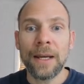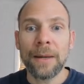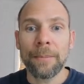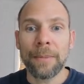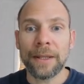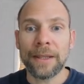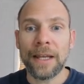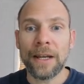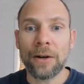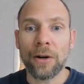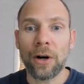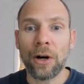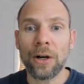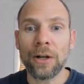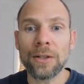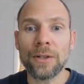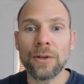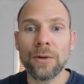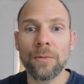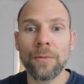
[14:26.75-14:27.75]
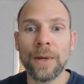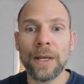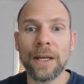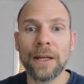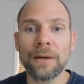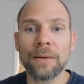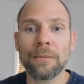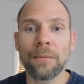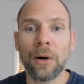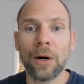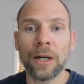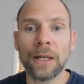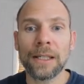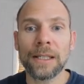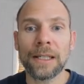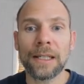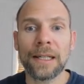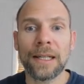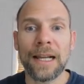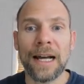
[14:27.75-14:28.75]
But then also we can
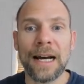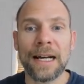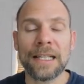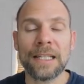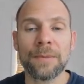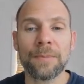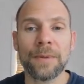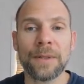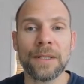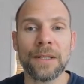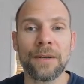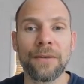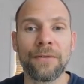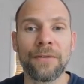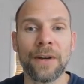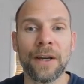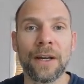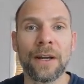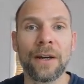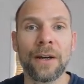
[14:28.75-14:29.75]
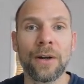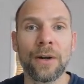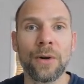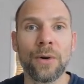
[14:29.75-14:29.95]
model class-specific